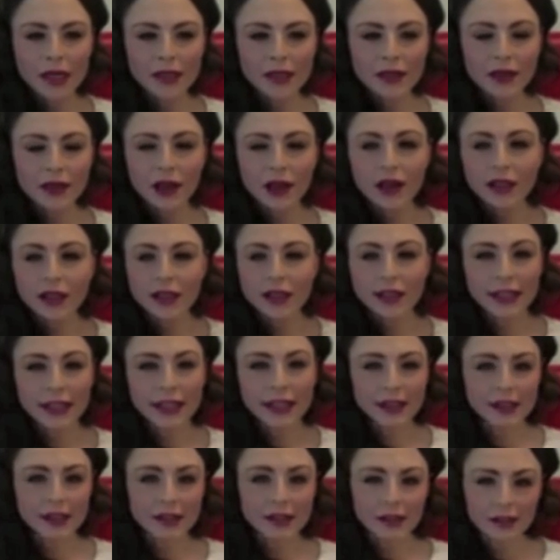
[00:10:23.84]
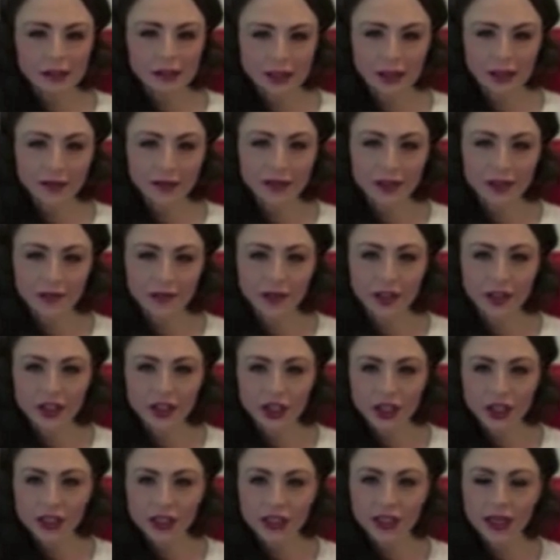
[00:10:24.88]
My salon is
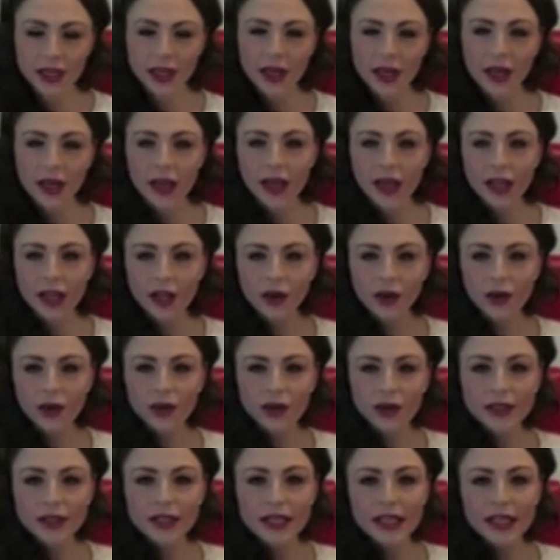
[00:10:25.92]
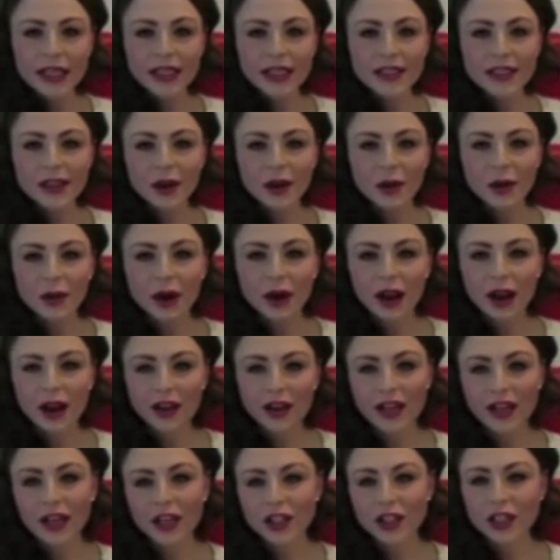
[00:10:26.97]
self-sufficient in New York City, so I
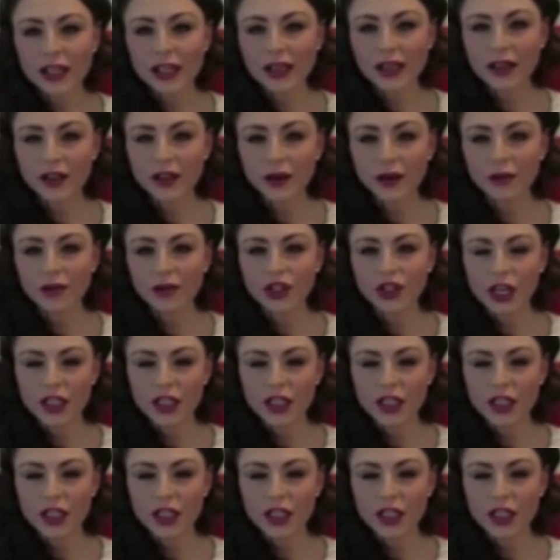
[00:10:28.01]
could actually,